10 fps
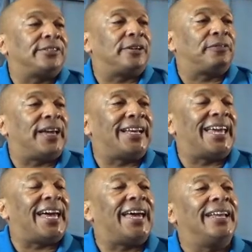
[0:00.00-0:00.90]
stuff like
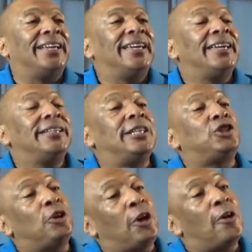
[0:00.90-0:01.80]
that, did
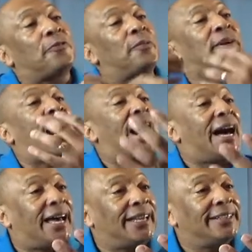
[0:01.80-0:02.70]
you hear from
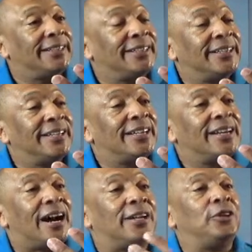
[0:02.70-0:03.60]
God?
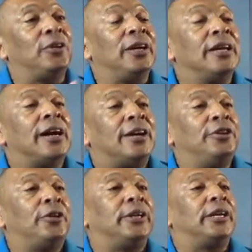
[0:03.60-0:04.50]
Are you are
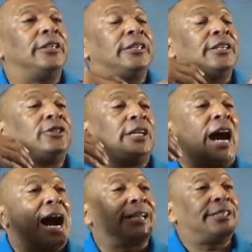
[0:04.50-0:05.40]
you gonna did
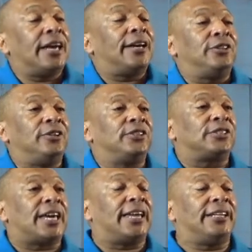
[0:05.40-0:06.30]
God tell you to
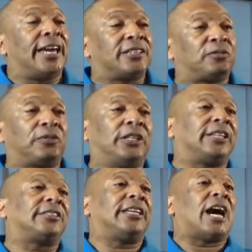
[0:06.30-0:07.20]
say let's
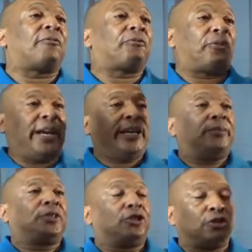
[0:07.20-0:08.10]
let's get our
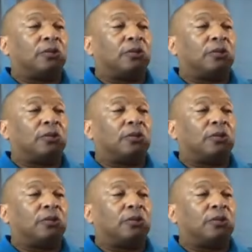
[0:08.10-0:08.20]
freedom to do